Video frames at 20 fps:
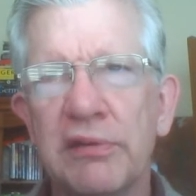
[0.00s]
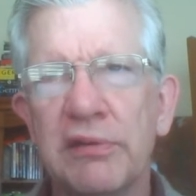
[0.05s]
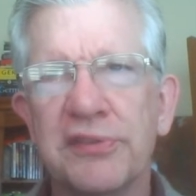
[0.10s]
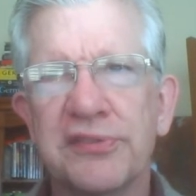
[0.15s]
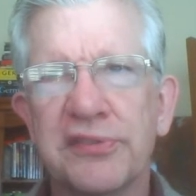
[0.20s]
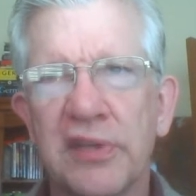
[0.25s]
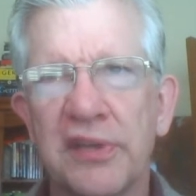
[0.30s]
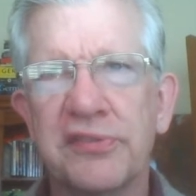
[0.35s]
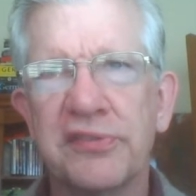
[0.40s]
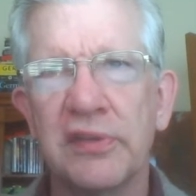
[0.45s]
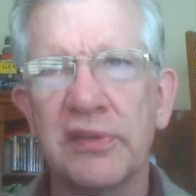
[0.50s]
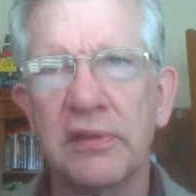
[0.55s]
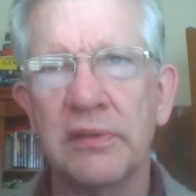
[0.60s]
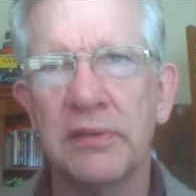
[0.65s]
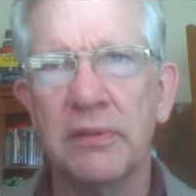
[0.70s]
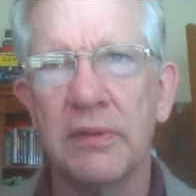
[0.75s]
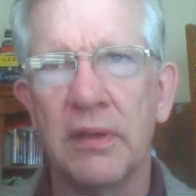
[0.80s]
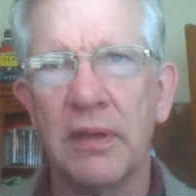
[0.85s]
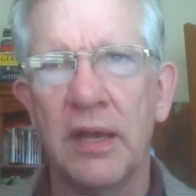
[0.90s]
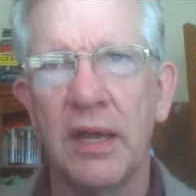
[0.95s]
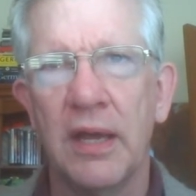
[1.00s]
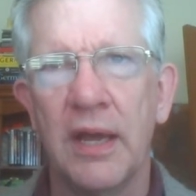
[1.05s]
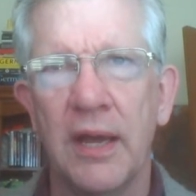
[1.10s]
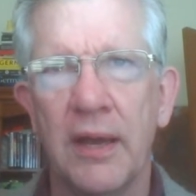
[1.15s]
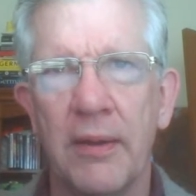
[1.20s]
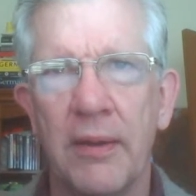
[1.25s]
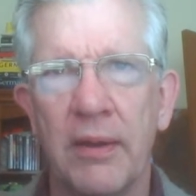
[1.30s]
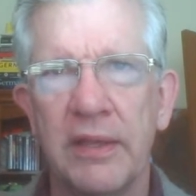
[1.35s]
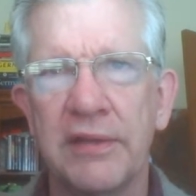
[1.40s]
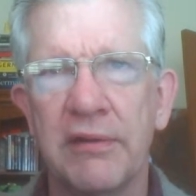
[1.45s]
discussion
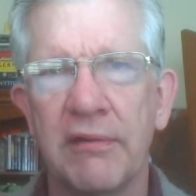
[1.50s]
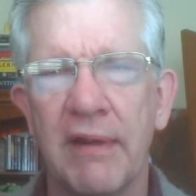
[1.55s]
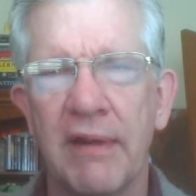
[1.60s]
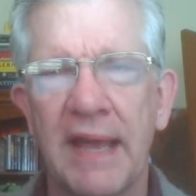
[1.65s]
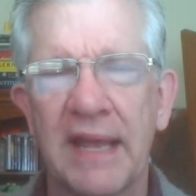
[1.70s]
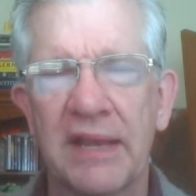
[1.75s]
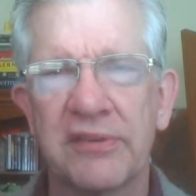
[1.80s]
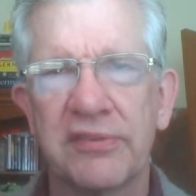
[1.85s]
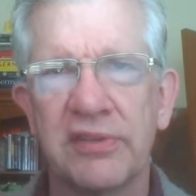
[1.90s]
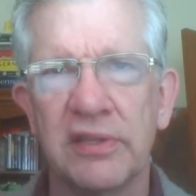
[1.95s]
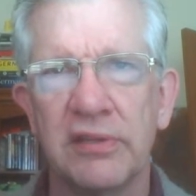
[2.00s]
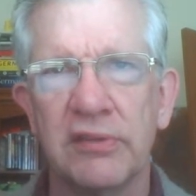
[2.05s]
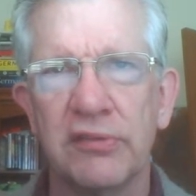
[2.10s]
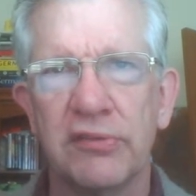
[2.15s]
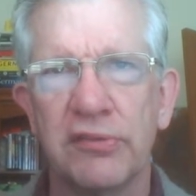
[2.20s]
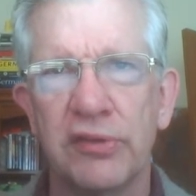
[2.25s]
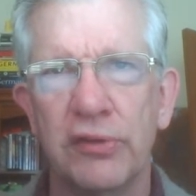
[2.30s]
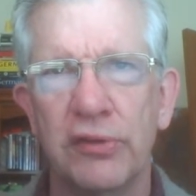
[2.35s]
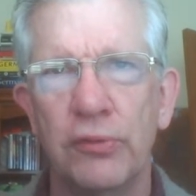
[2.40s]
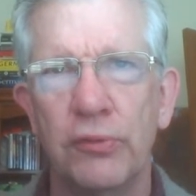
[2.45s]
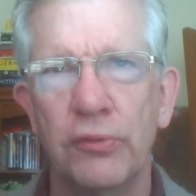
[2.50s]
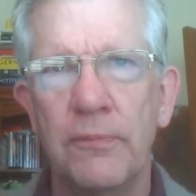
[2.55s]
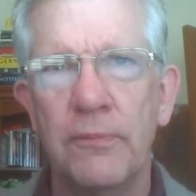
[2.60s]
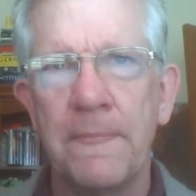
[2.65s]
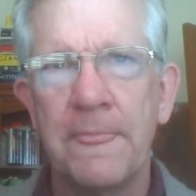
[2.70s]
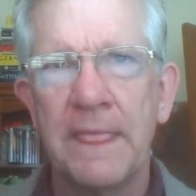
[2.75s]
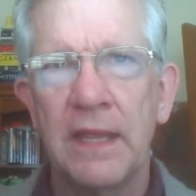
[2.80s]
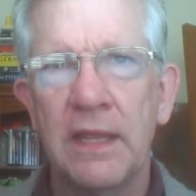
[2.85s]
interaction to